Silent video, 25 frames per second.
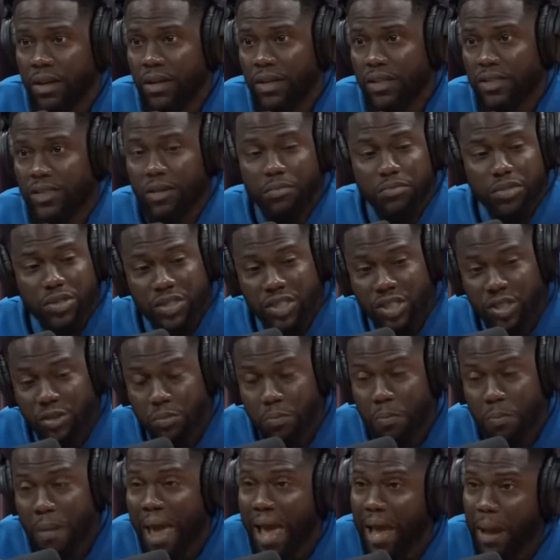some
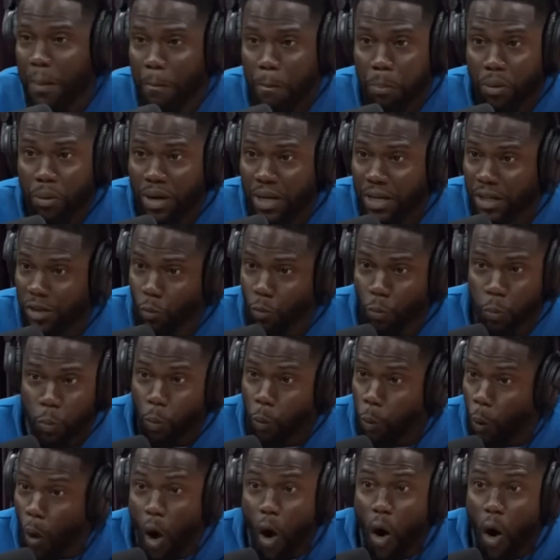smack brick
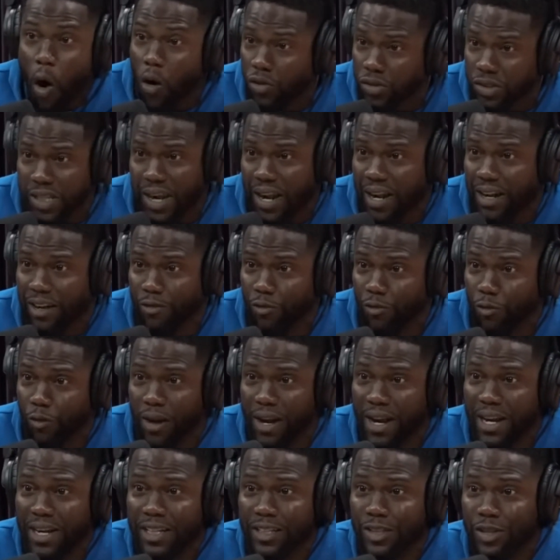walls that I
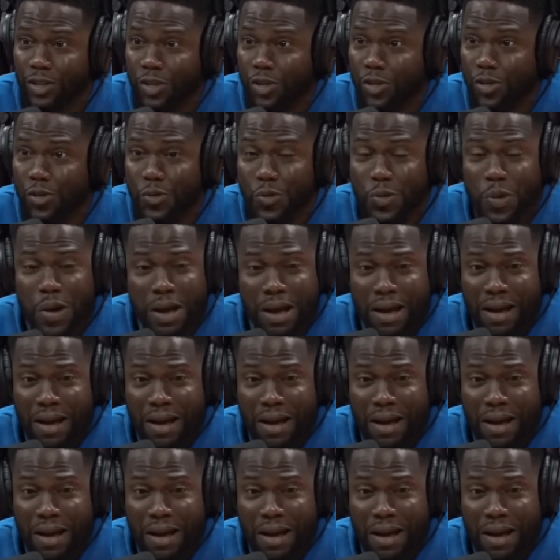ran into,